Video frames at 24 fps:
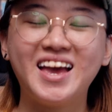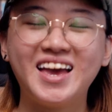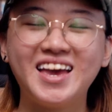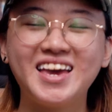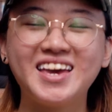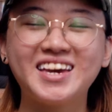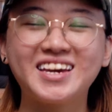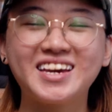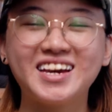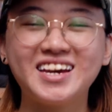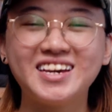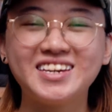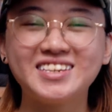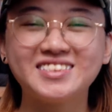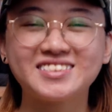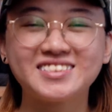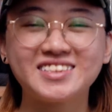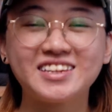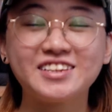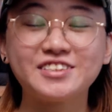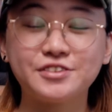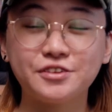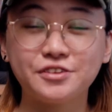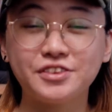Hey guys,
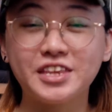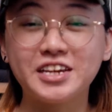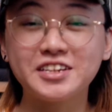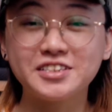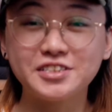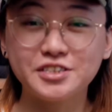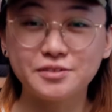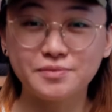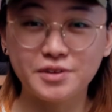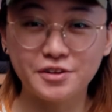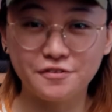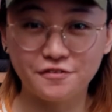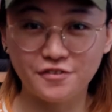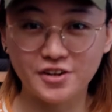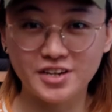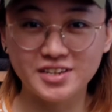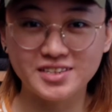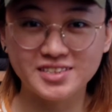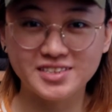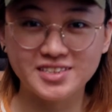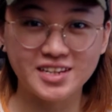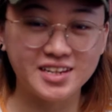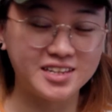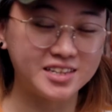so thanks to my
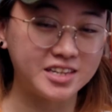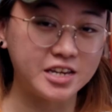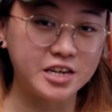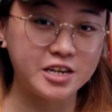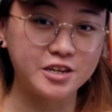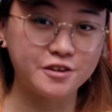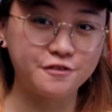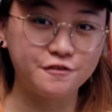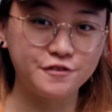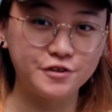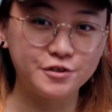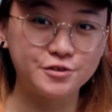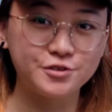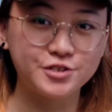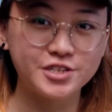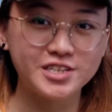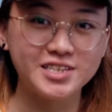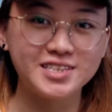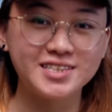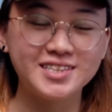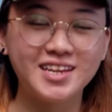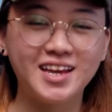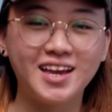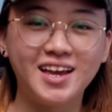friends at
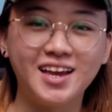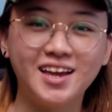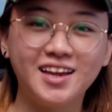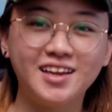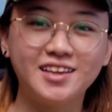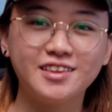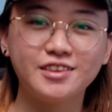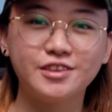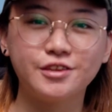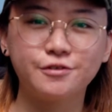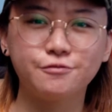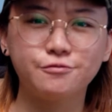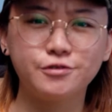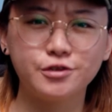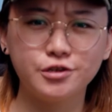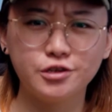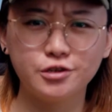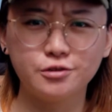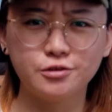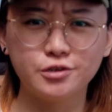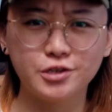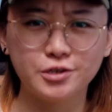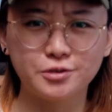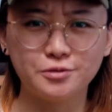Inkfusion and the
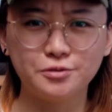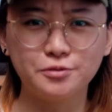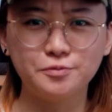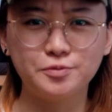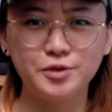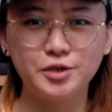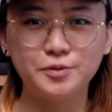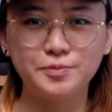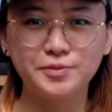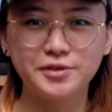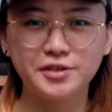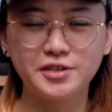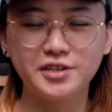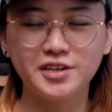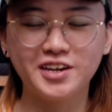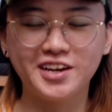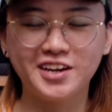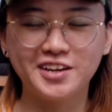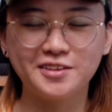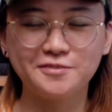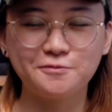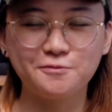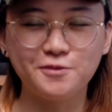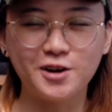really cool people
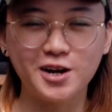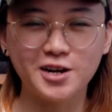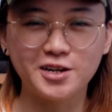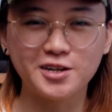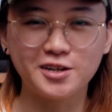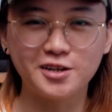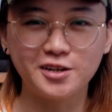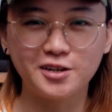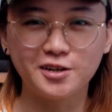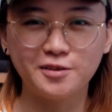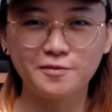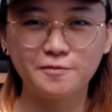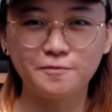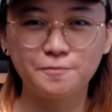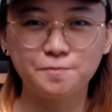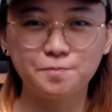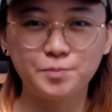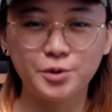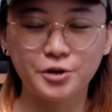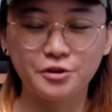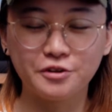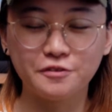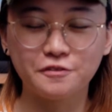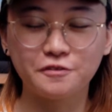at Wacom
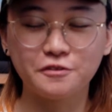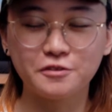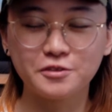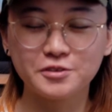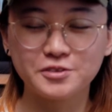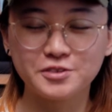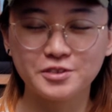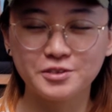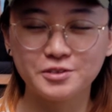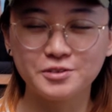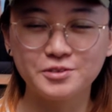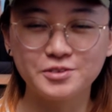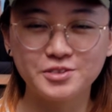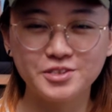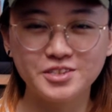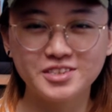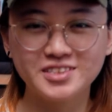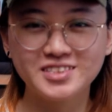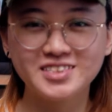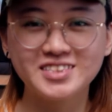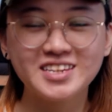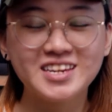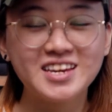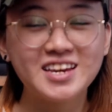Peripheral
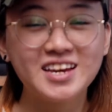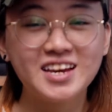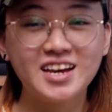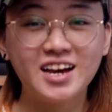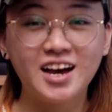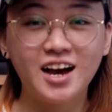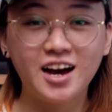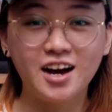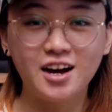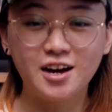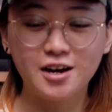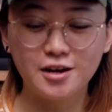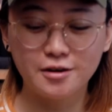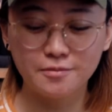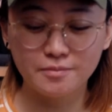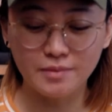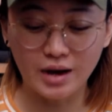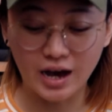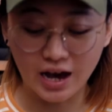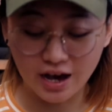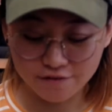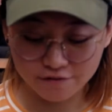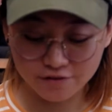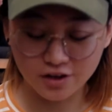Solutions,
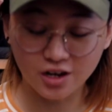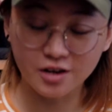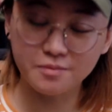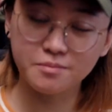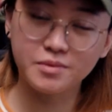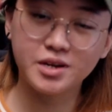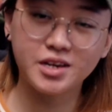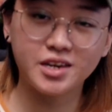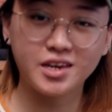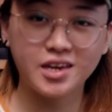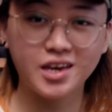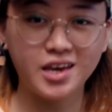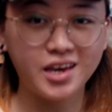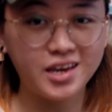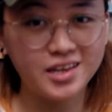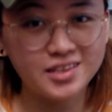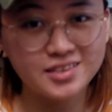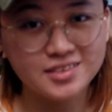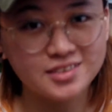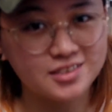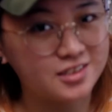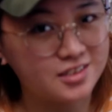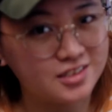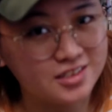I've got my
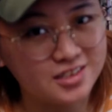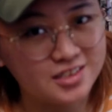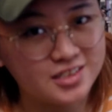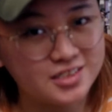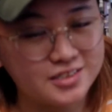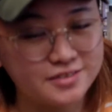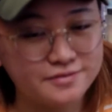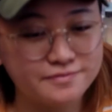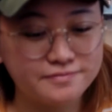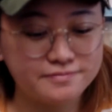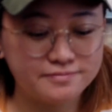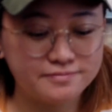hands on